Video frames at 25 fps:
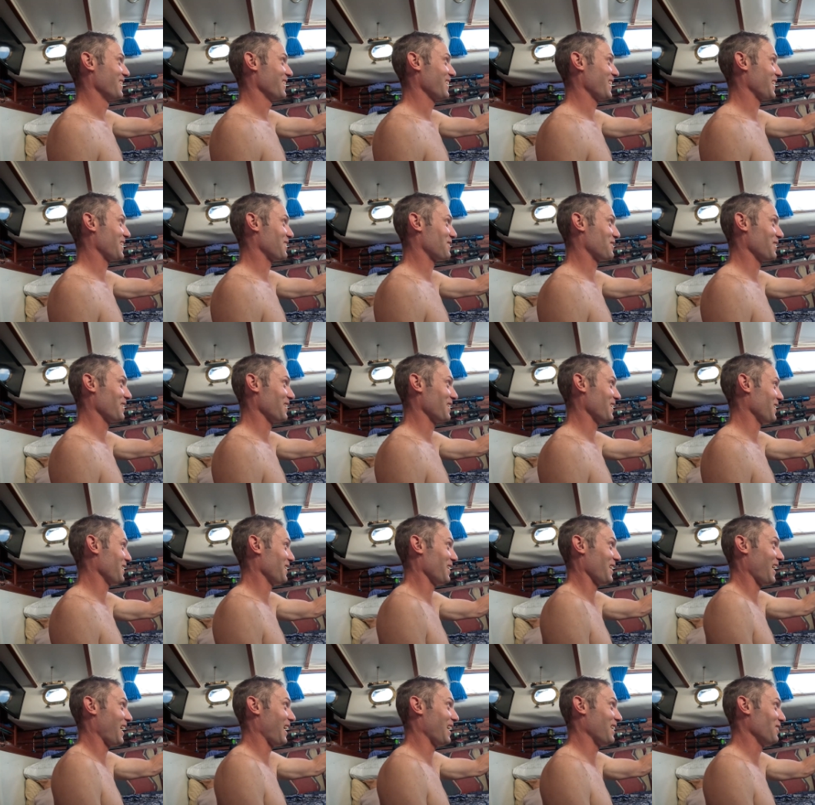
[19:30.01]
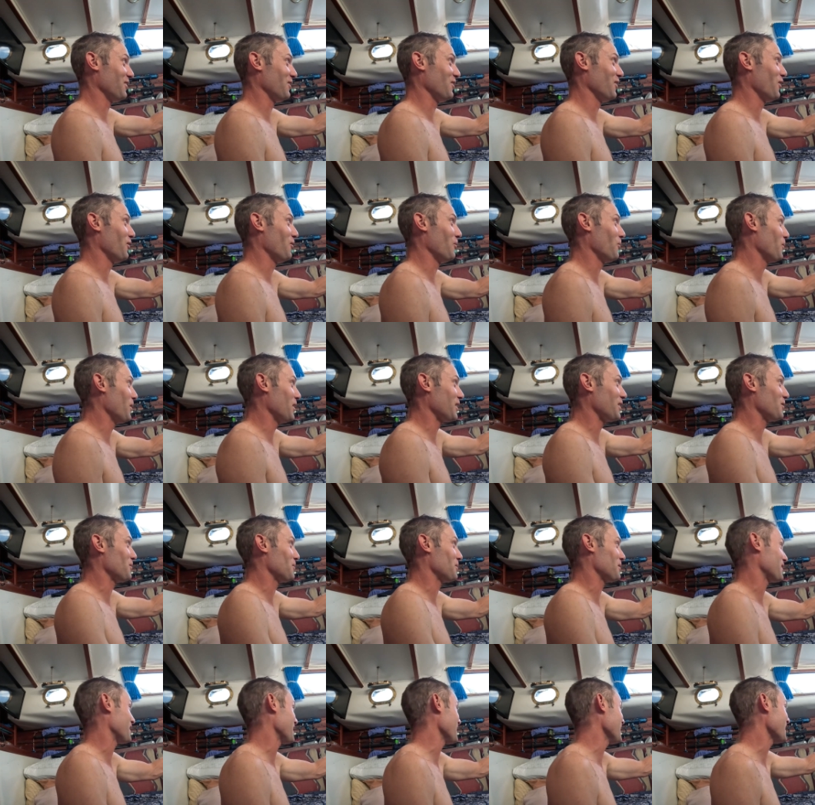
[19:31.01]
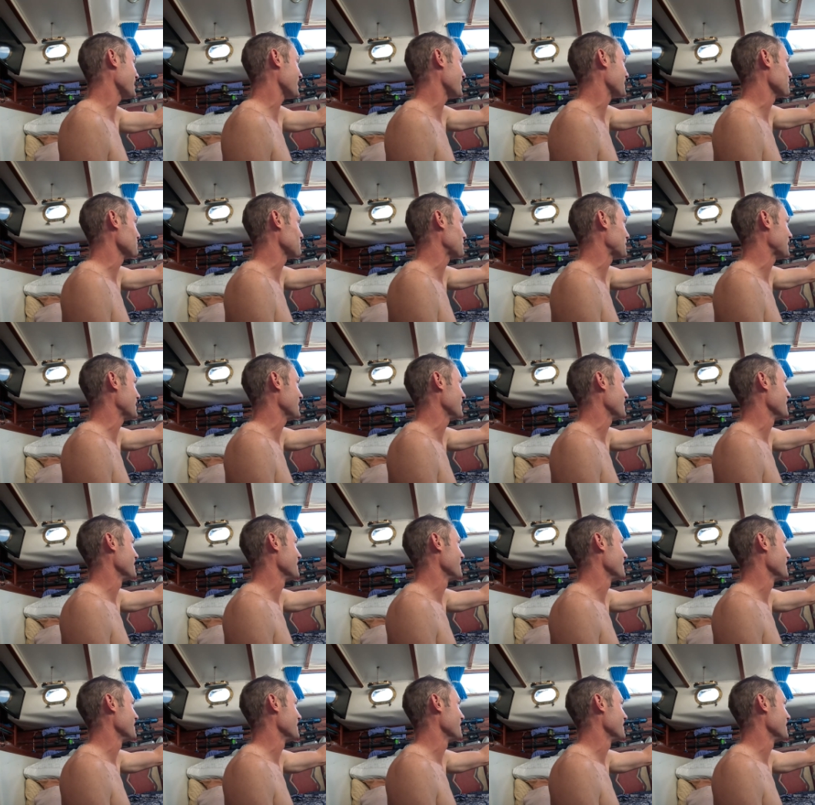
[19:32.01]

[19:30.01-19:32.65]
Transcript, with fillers: Like, I don't know what you were thinking, but...